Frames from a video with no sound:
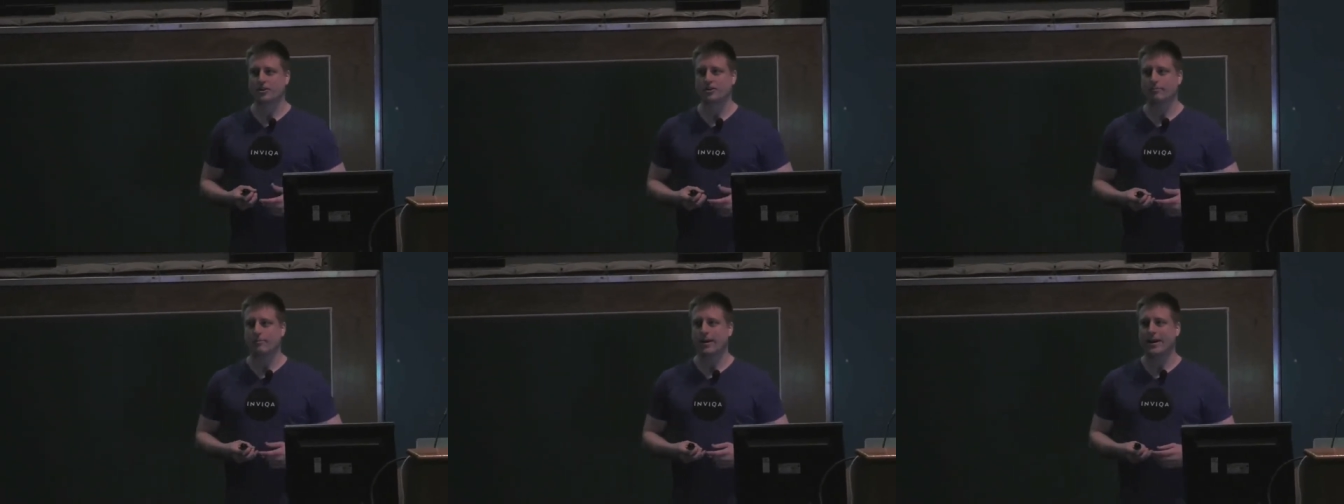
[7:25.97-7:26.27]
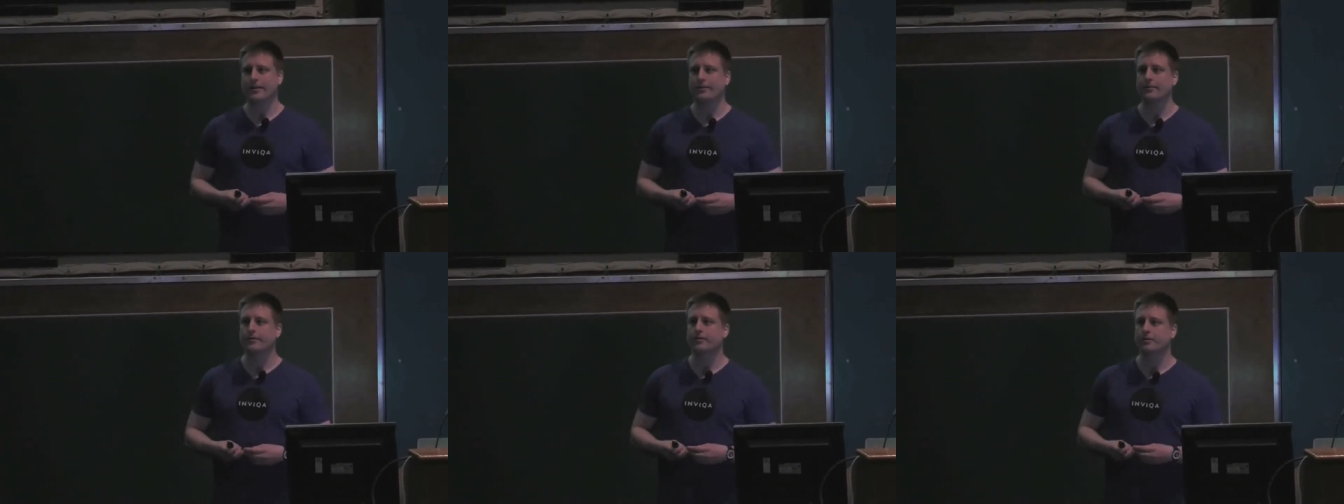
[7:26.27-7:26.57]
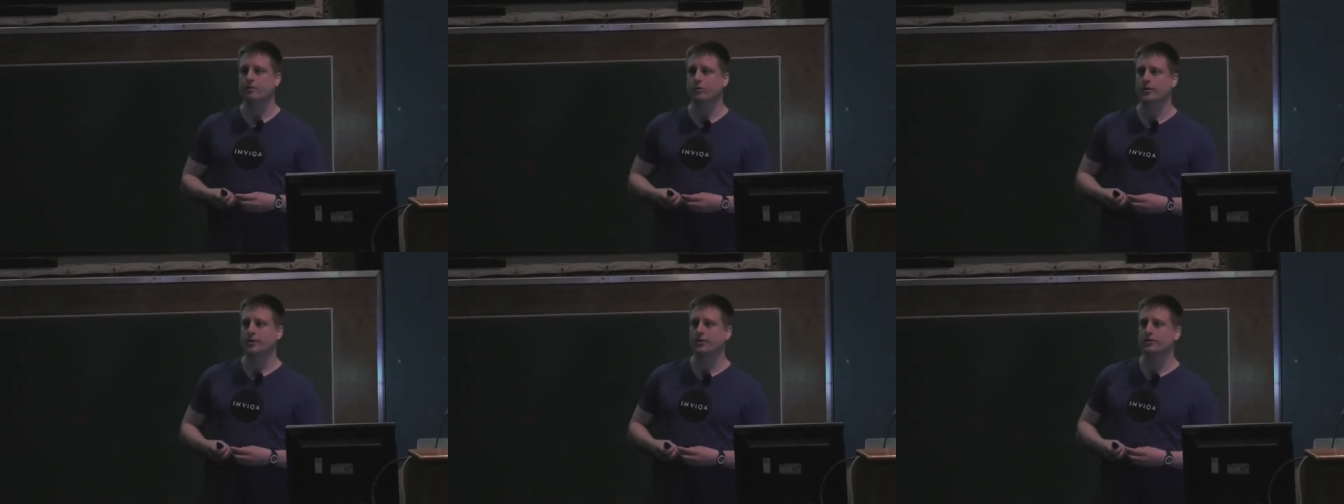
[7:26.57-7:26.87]

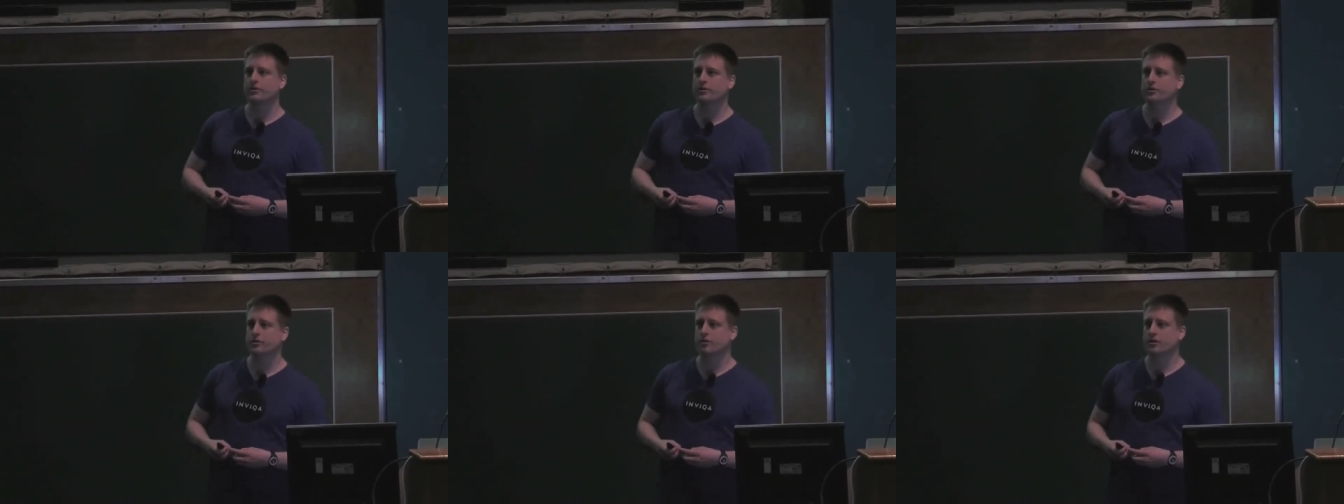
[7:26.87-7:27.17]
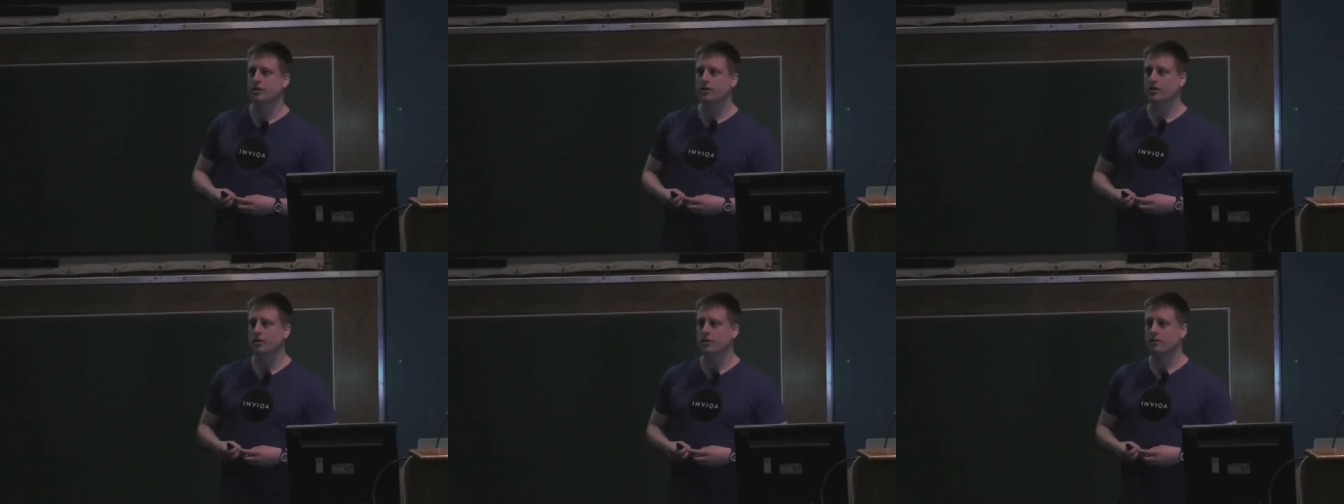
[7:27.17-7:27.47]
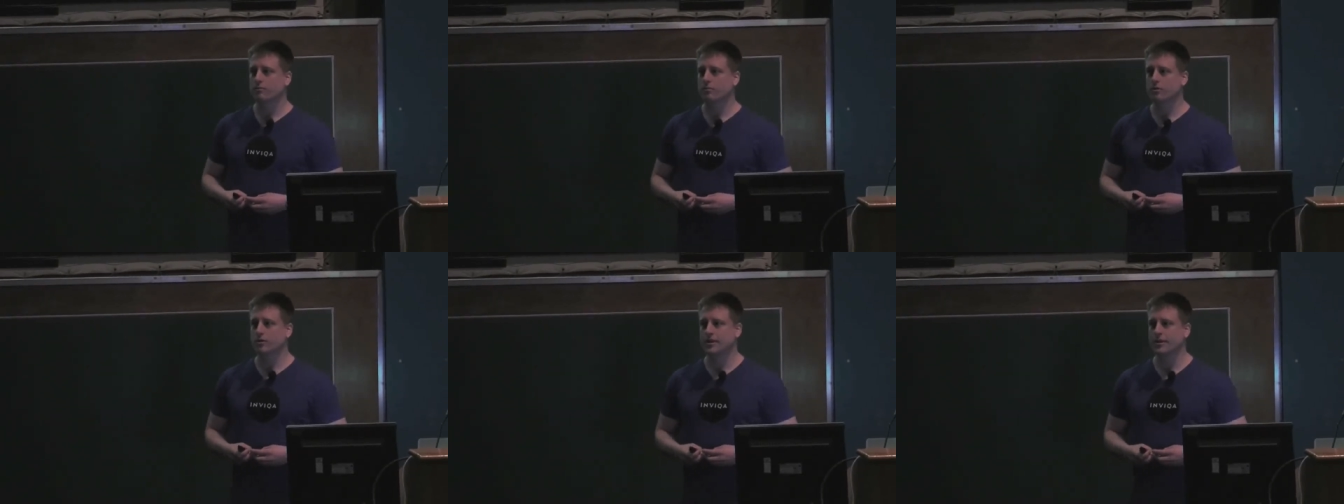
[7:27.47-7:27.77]
amend, which
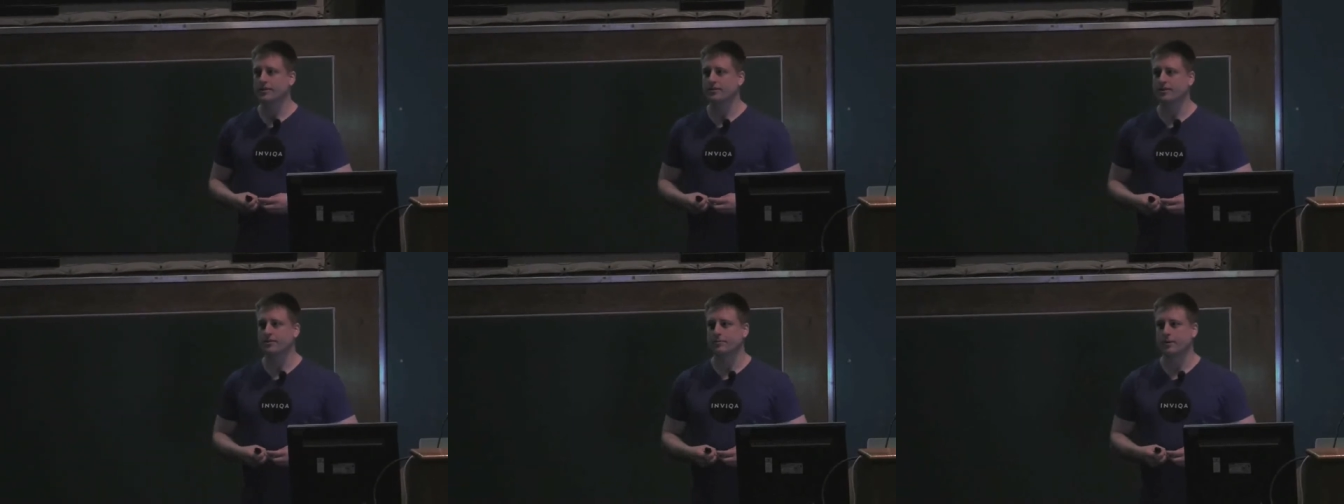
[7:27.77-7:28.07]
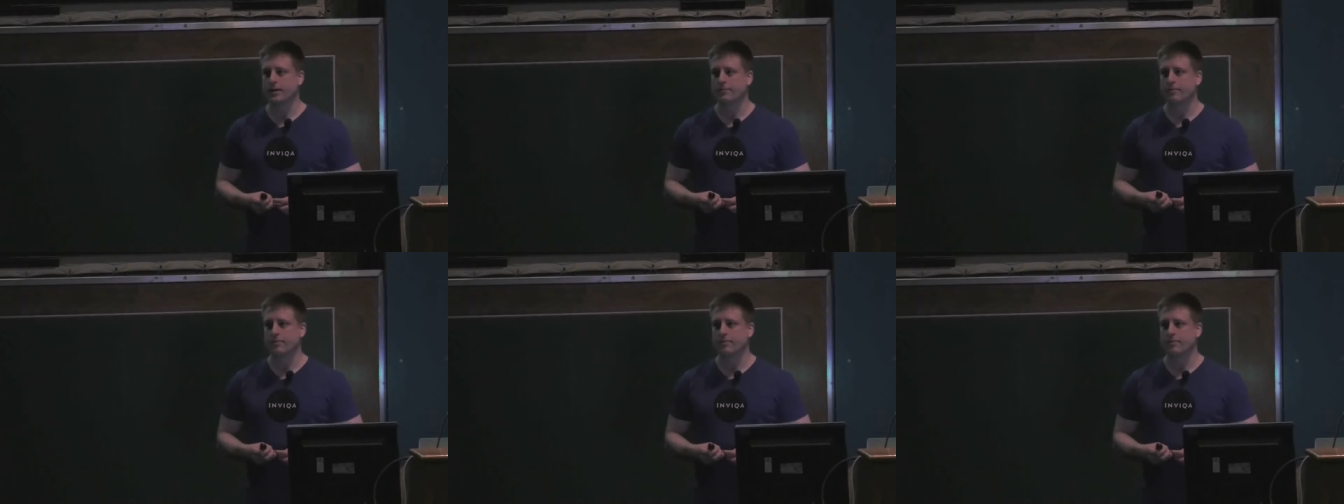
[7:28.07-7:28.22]
pretends to be